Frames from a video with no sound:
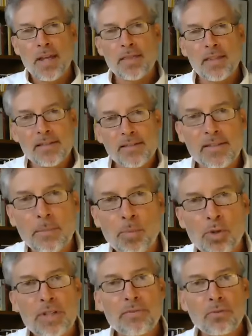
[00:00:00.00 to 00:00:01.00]
and this is a
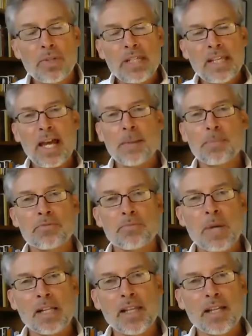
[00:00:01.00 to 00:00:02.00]
brief recap of
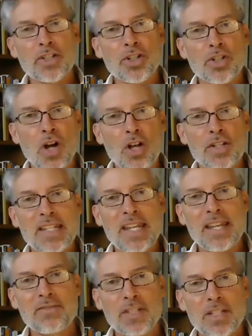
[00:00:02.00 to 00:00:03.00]
my lecture on
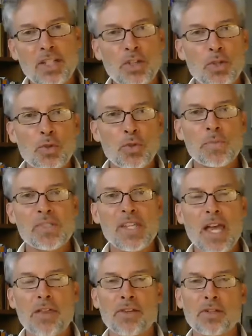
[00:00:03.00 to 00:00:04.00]
David Hume's
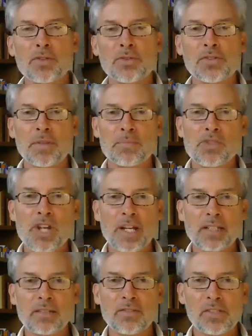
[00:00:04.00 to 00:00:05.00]
ethical
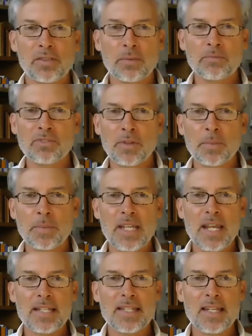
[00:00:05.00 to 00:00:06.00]
subjectivism from
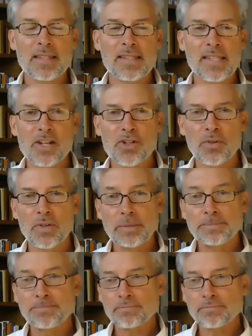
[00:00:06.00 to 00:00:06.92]
the 18th century.